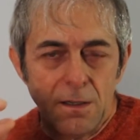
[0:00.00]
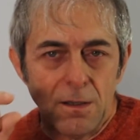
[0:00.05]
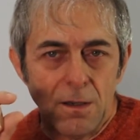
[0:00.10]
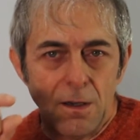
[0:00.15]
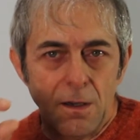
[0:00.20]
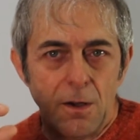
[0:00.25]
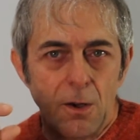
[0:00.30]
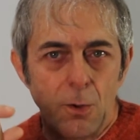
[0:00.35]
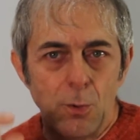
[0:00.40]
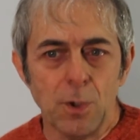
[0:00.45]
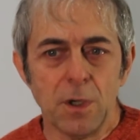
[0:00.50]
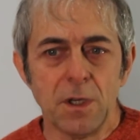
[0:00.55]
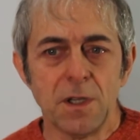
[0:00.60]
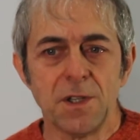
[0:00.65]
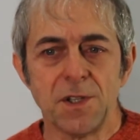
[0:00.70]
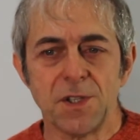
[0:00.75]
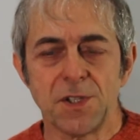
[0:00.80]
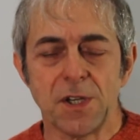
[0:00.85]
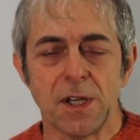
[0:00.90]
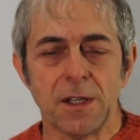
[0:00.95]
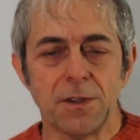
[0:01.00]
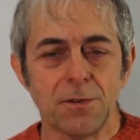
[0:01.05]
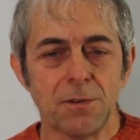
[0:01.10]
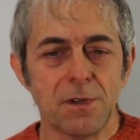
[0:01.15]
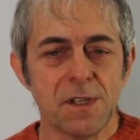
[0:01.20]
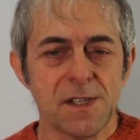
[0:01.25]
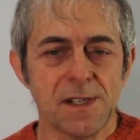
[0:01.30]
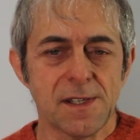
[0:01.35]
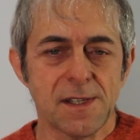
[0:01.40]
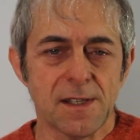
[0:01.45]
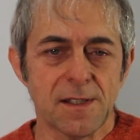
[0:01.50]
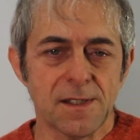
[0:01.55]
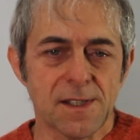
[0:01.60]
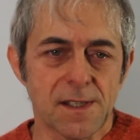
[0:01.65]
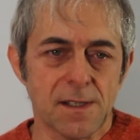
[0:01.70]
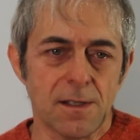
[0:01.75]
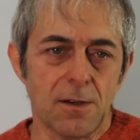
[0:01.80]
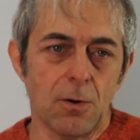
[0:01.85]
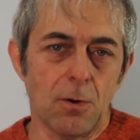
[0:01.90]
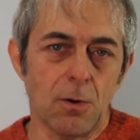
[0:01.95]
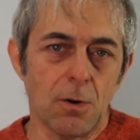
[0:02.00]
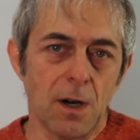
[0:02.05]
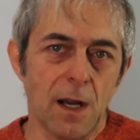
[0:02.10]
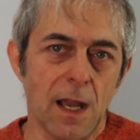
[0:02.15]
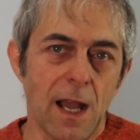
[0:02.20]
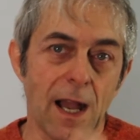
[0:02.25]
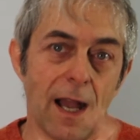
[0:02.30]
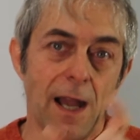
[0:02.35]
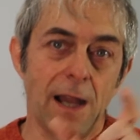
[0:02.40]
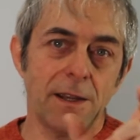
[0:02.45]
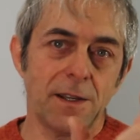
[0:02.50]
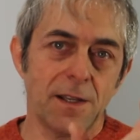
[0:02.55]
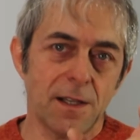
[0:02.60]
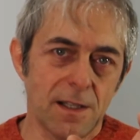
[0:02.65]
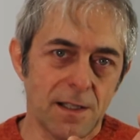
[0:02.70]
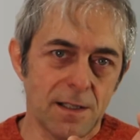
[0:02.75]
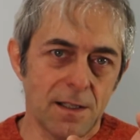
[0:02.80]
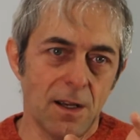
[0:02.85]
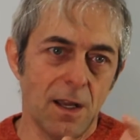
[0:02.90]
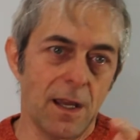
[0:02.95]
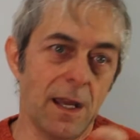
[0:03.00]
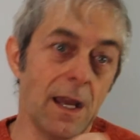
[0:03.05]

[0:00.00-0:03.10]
lower shunt resistance or higher